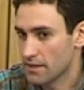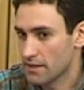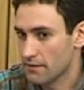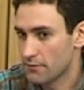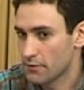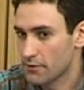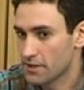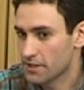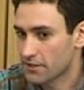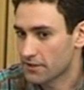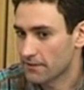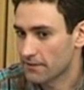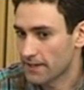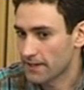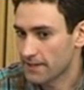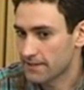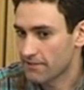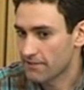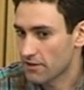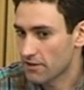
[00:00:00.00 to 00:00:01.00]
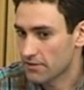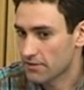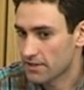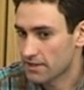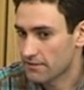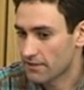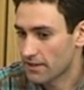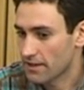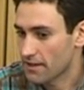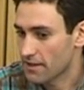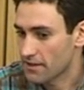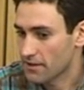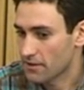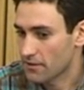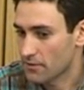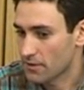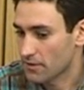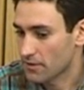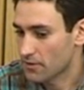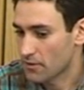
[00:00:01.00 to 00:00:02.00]
If you discretize values as well, I think
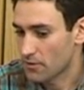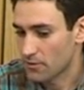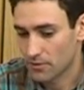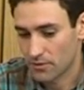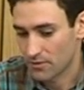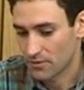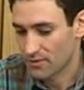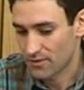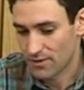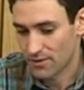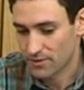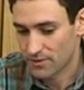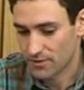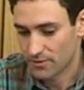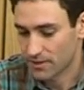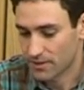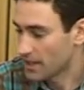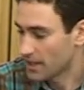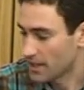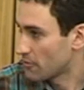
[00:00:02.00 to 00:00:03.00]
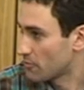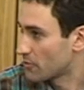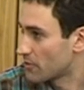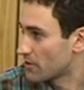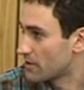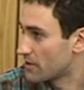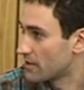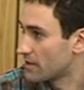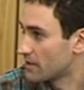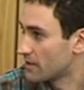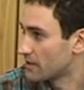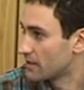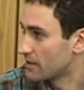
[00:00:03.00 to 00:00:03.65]
you can go to also 10 or more.